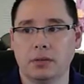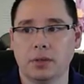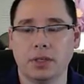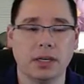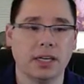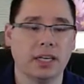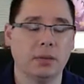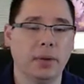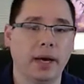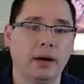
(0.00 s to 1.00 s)
We're talking
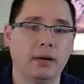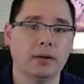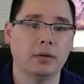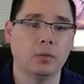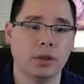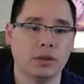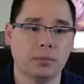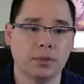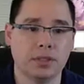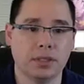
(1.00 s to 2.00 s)
about with
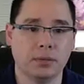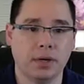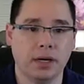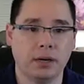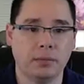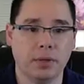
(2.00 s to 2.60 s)
limpers in the pot.